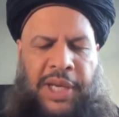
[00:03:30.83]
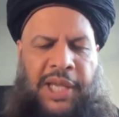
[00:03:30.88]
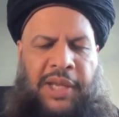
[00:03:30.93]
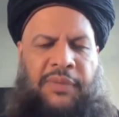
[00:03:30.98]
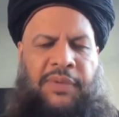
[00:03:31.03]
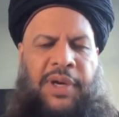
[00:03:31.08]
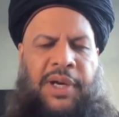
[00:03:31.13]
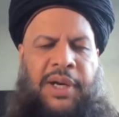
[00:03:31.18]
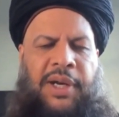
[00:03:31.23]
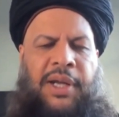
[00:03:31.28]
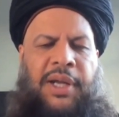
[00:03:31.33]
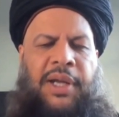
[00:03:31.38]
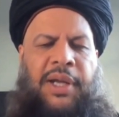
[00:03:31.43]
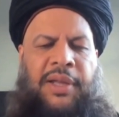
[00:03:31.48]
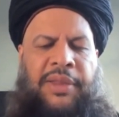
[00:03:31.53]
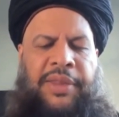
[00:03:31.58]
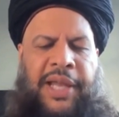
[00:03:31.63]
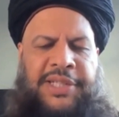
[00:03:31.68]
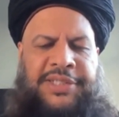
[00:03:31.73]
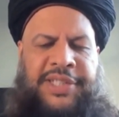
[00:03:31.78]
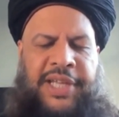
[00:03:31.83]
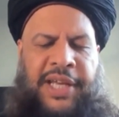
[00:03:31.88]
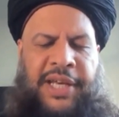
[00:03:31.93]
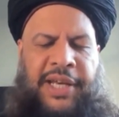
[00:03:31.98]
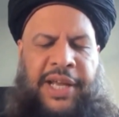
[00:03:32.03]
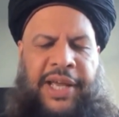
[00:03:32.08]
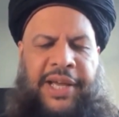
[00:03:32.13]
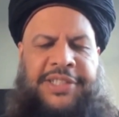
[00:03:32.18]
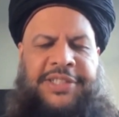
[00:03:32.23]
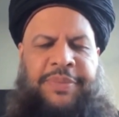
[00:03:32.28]
a believer, that's
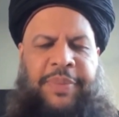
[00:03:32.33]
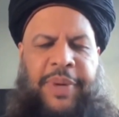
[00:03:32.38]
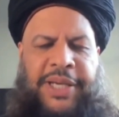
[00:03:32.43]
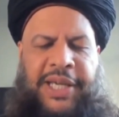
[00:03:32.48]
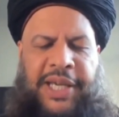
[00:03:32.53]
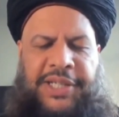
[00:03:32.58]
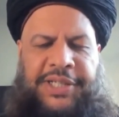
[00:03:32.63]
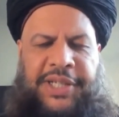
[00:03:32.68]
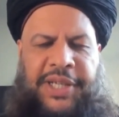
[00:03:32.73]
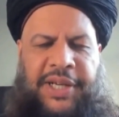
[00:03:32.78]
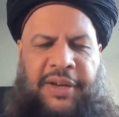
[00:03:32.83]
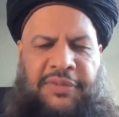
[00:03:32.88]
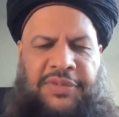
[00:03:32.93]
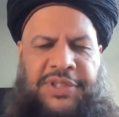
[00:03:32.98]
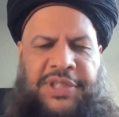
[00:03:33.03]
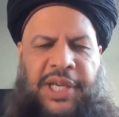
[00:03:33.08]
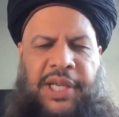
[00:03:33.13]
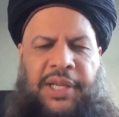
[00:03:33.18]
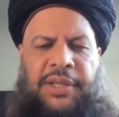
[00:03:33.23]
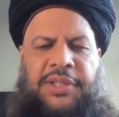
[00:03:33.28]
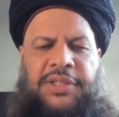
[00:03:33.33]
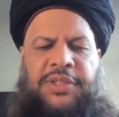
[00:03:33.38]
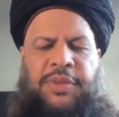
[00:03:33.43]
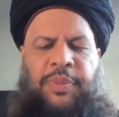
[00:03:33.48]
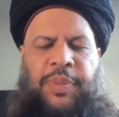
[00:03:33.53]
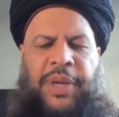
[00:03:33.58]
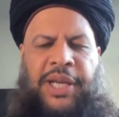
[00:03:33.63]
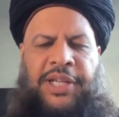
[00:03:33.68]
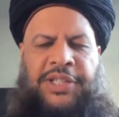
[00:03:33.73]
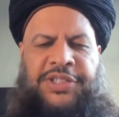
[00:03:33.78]
an expiation of sins.
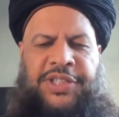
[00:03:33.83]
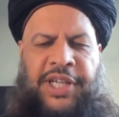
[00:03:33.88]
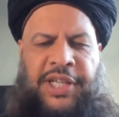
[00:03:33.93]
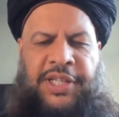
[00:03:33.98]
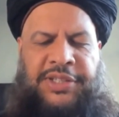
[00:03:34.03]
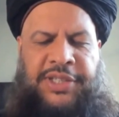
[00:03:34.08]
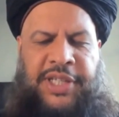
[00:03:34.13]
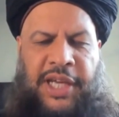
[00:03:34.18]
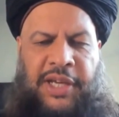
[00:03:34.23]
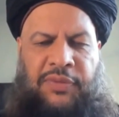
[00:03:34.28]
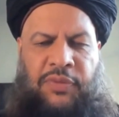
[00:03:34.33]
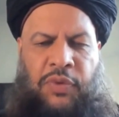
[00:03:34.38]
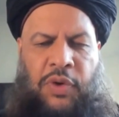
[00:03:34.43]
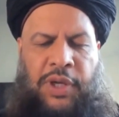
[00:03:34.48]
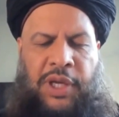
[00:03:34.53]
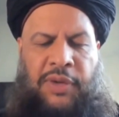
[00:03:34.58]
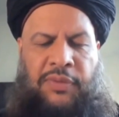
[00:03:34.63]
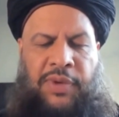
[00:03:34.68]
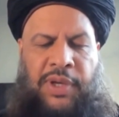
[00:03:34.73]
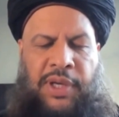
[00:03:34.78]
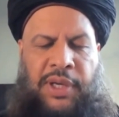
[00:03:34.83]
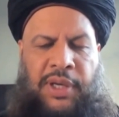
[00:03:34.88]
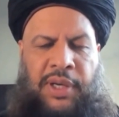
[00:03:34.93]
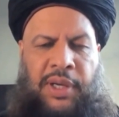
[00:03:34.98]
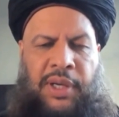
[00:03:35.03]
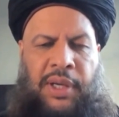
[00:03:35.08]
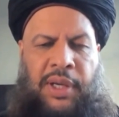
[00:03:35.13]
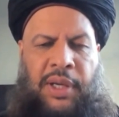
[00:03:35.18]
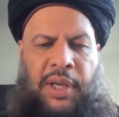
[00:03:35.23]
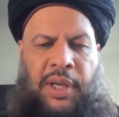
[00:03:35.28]
Many sins get forgiven,